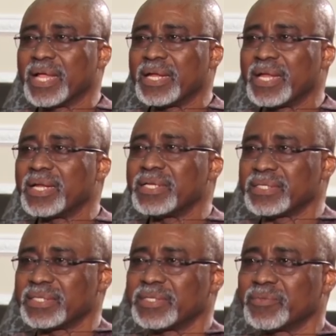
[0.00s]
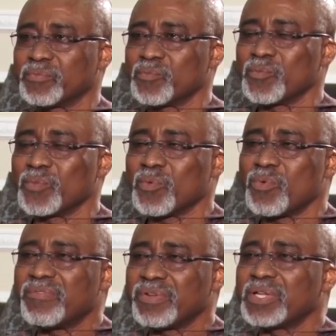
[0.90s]
and that is,
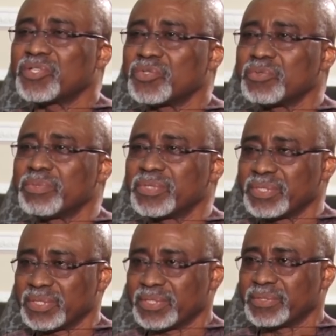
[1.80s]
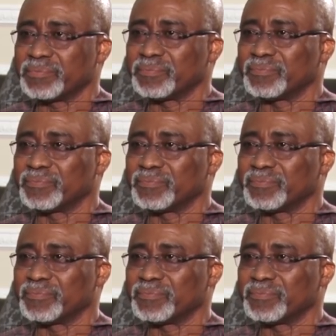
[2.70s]
we have a national budget,